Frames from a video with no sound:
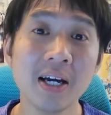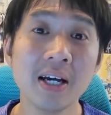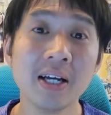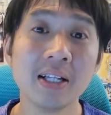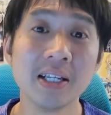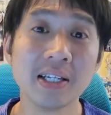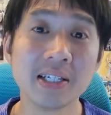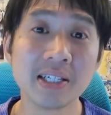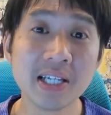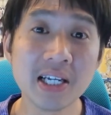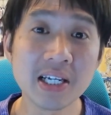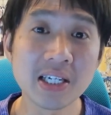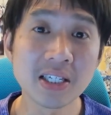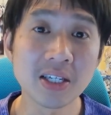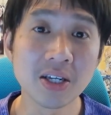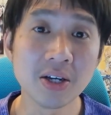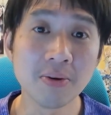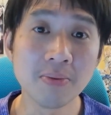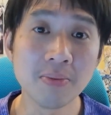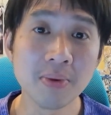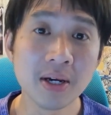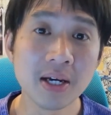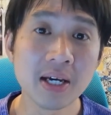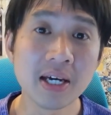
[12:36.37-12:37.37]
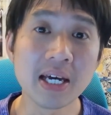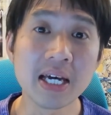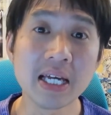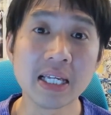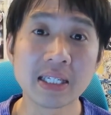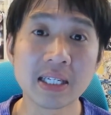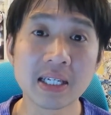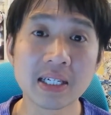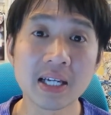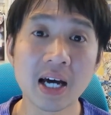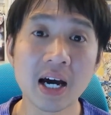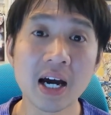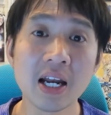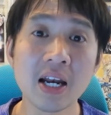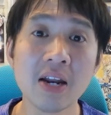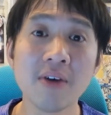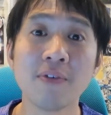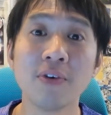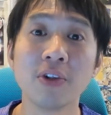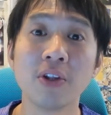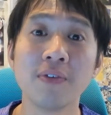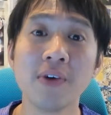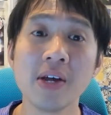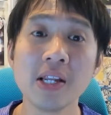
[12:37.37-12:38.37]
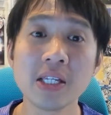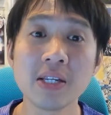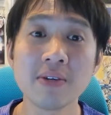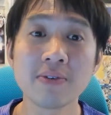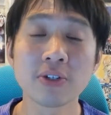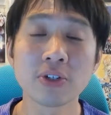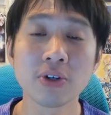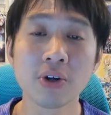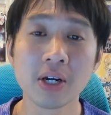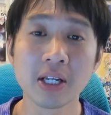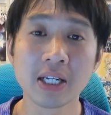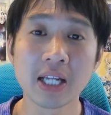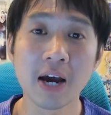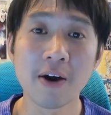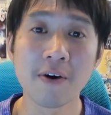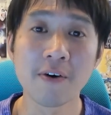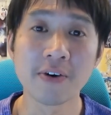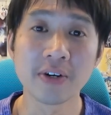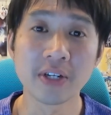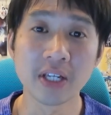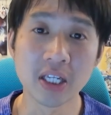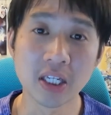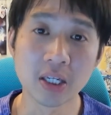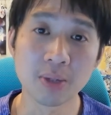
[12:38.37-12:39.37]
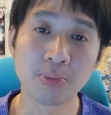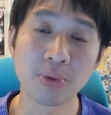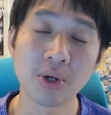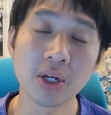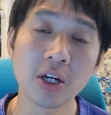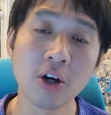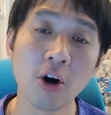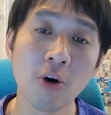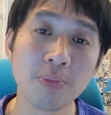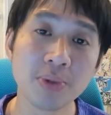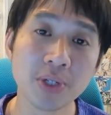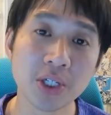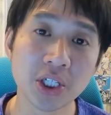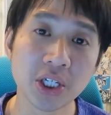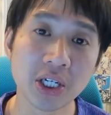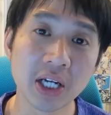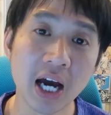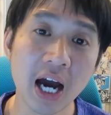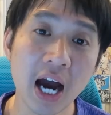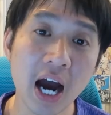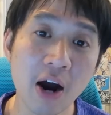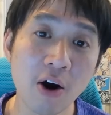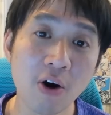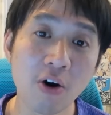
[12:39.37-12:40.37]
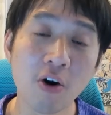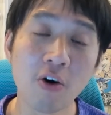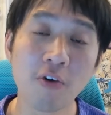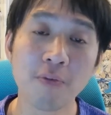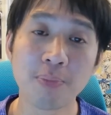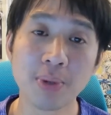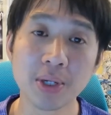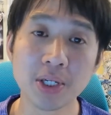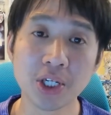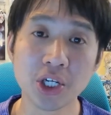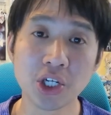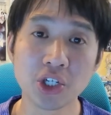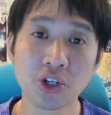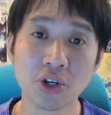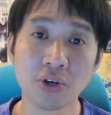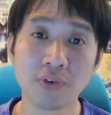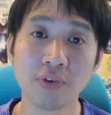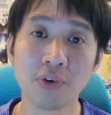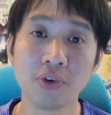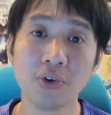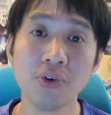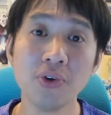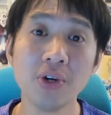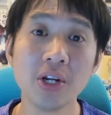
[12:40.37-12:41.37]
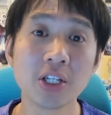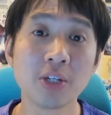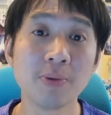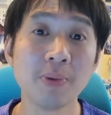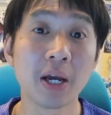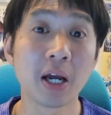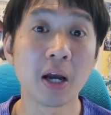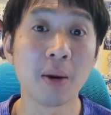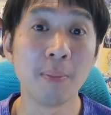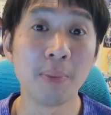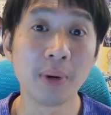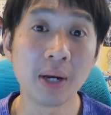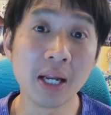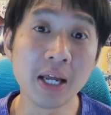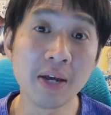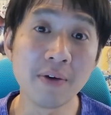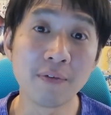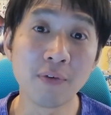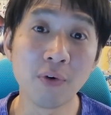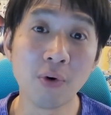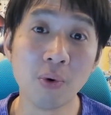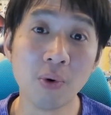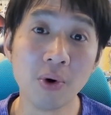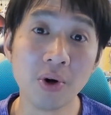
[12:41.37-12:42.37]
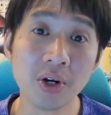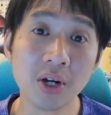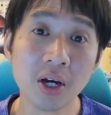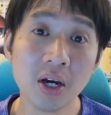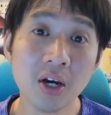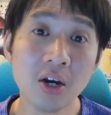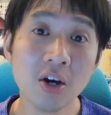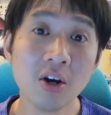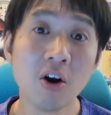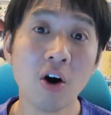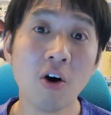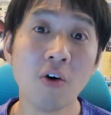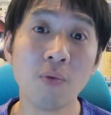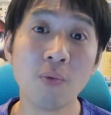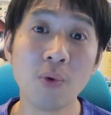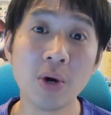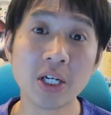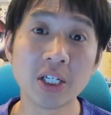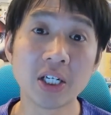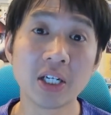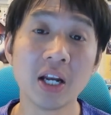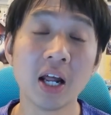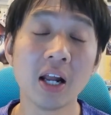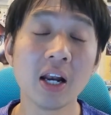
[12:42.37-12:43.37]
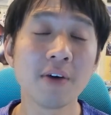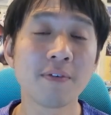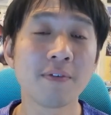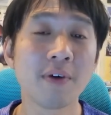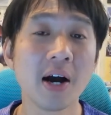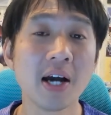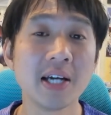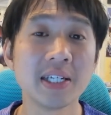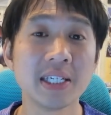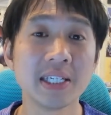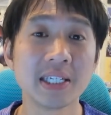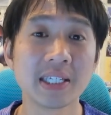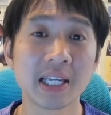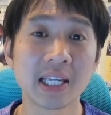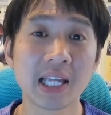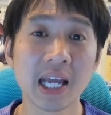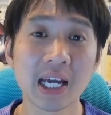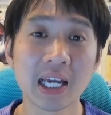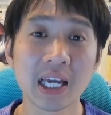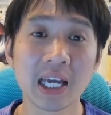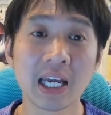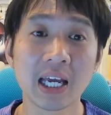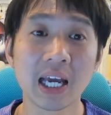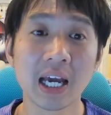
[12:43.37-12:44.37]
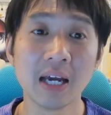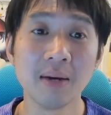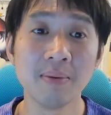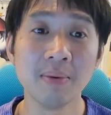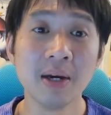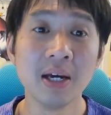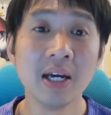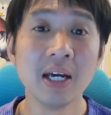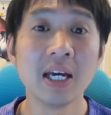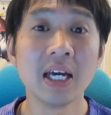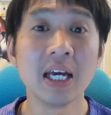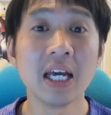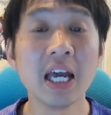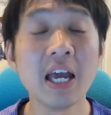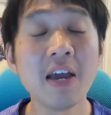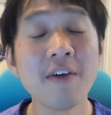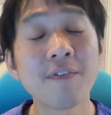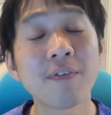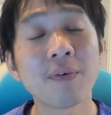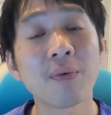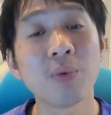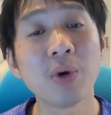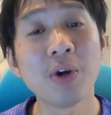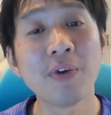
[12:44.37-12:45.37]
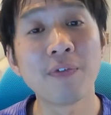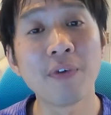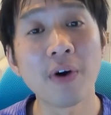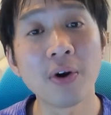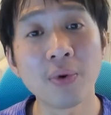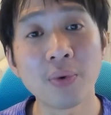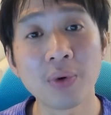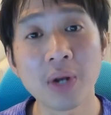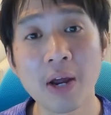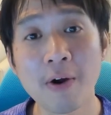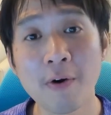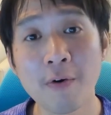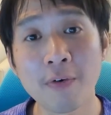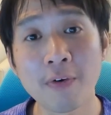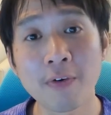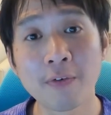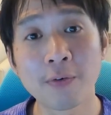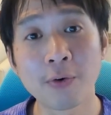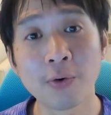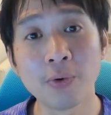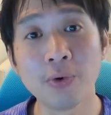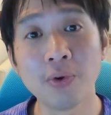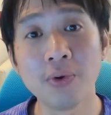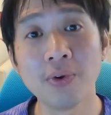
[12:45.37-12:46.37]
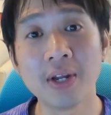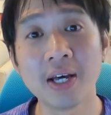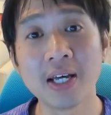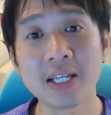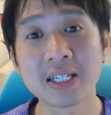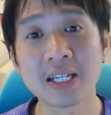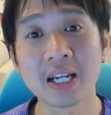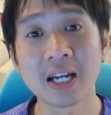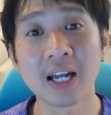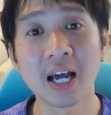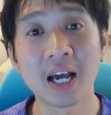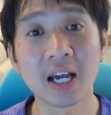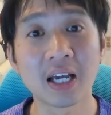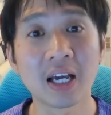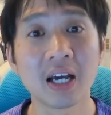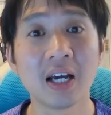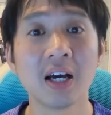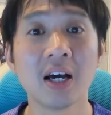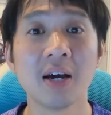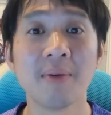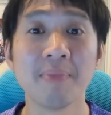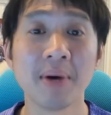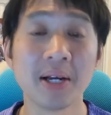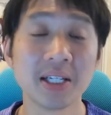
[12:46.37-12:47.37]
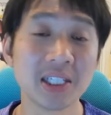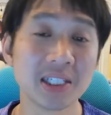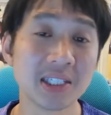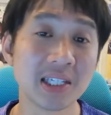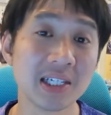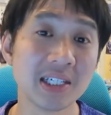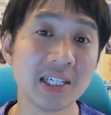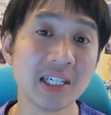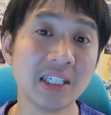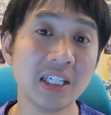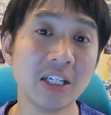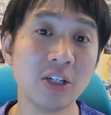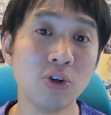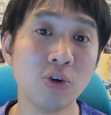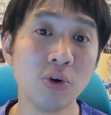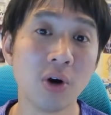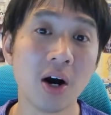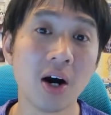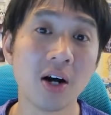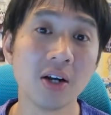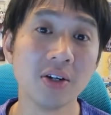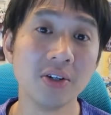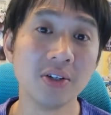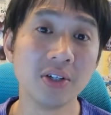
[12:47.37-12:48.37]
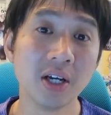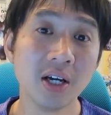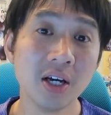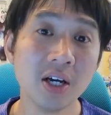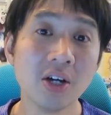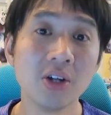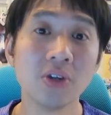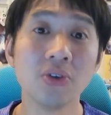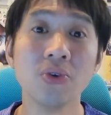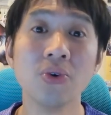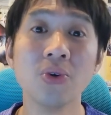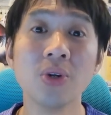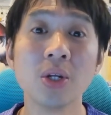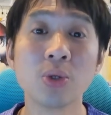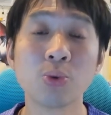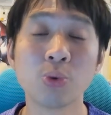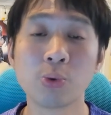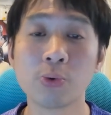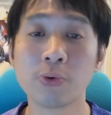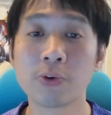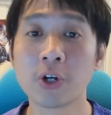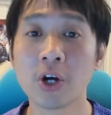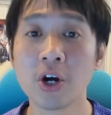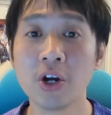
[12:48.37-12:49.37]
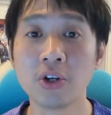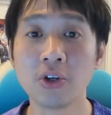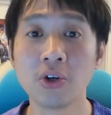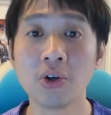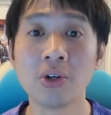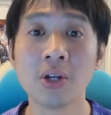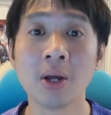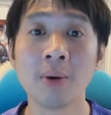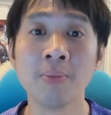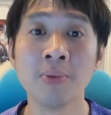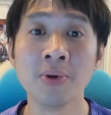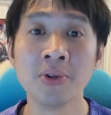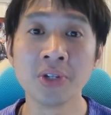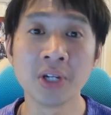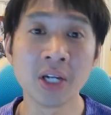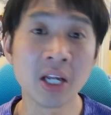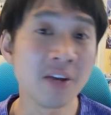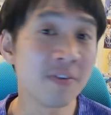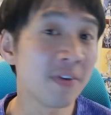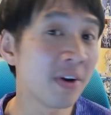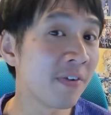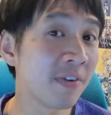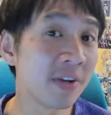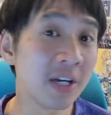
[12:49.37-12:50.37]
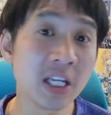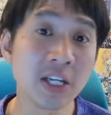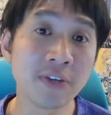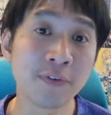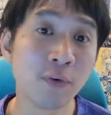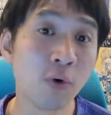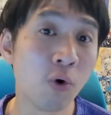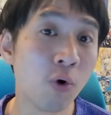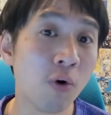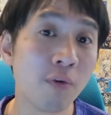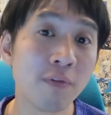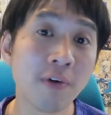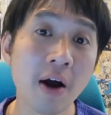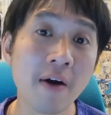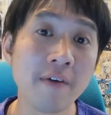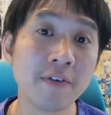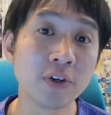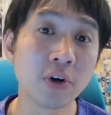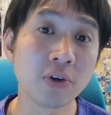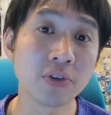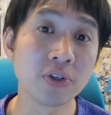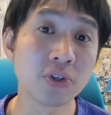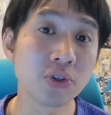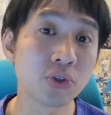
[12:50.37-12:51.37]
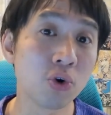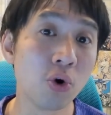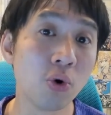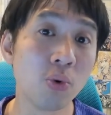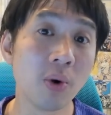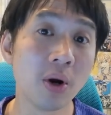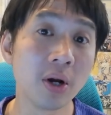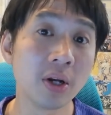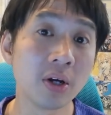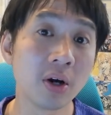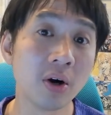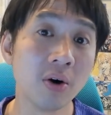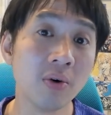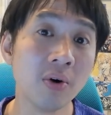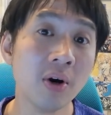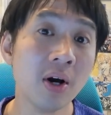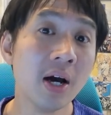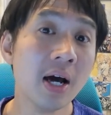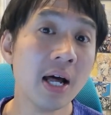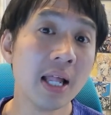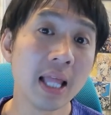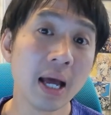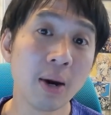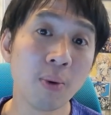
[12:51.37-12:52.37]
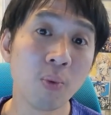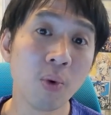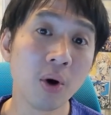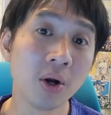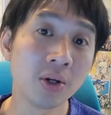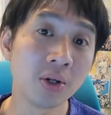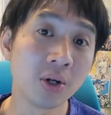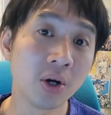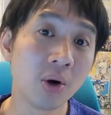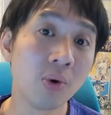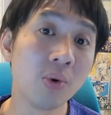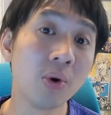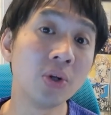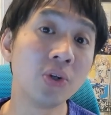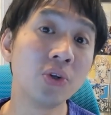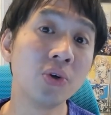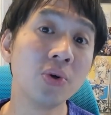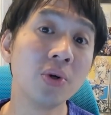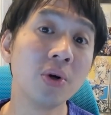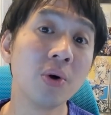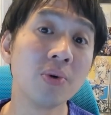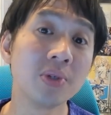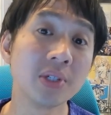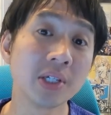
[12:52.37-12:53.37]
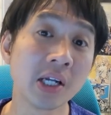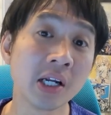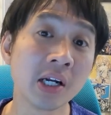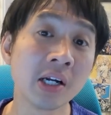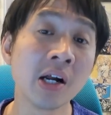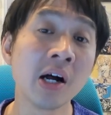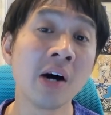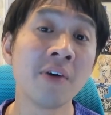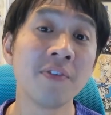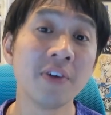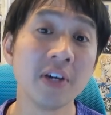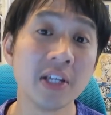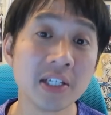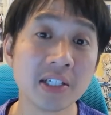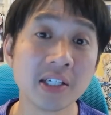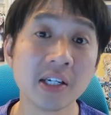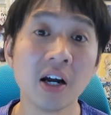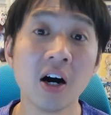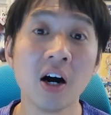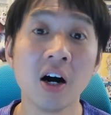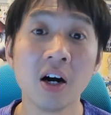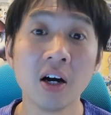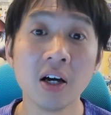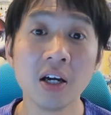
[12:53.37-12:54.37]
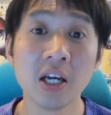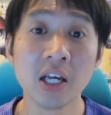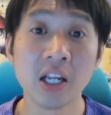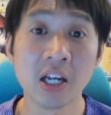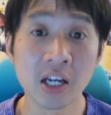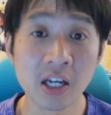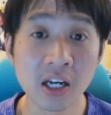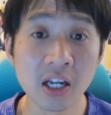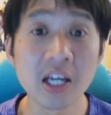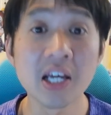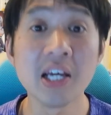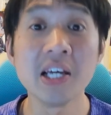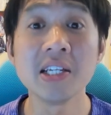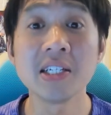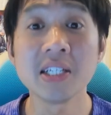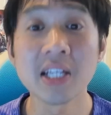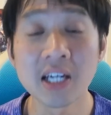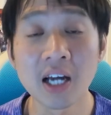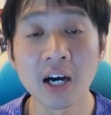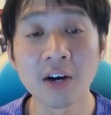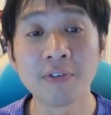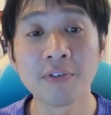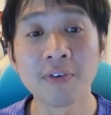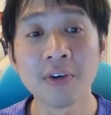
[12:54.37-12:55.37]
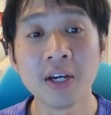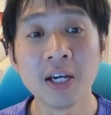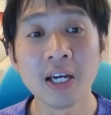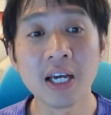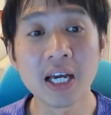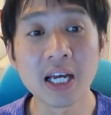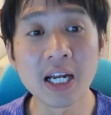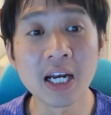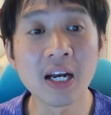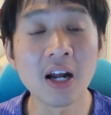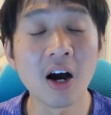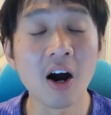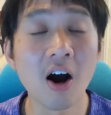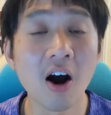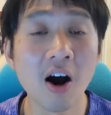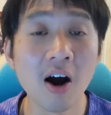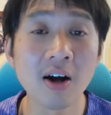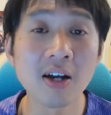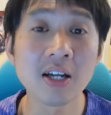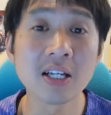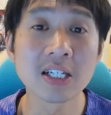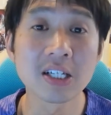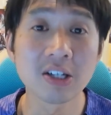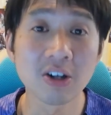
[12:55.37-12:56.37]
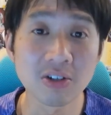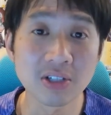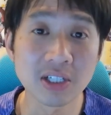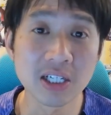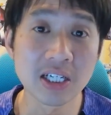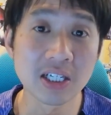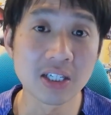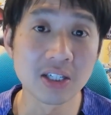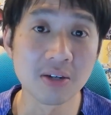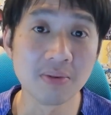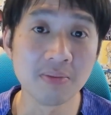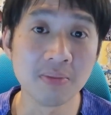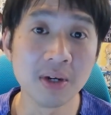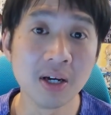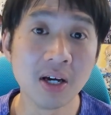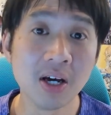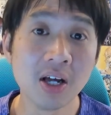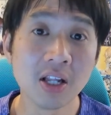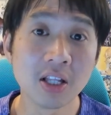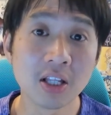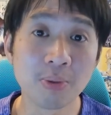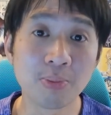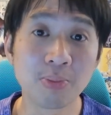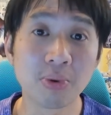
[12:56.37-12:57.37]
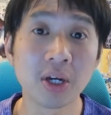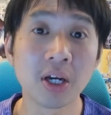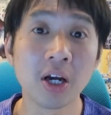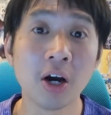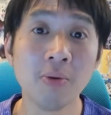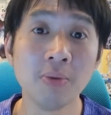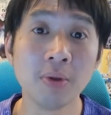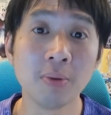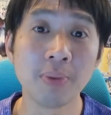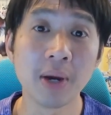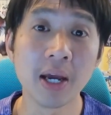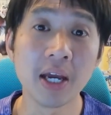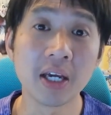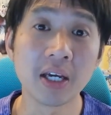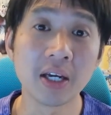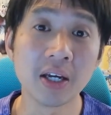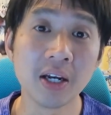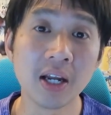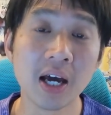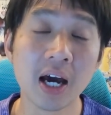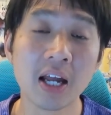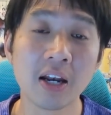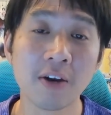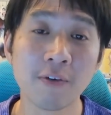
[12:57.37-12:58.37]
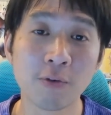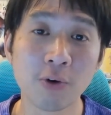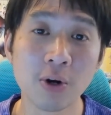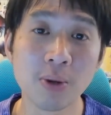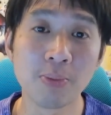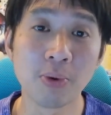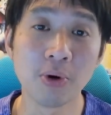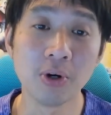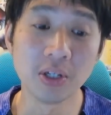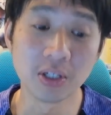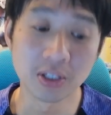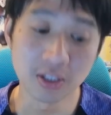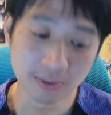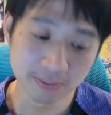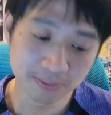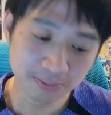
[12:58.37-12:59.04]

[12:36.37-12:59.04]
The system is designed for defensive solidarity to bring the opposition out of position, for Nunes to be a complete forward, of which nullifies his attacking game. If we funneled everything through Nunes, like Manchester City do Haaland, Nunes would return good numbers. And even if he needs 4 or 5 shots to score 1 goal, that 1 goal and 2 goals is enough in an Arne Slot system to bring home the bacon and the 3 points.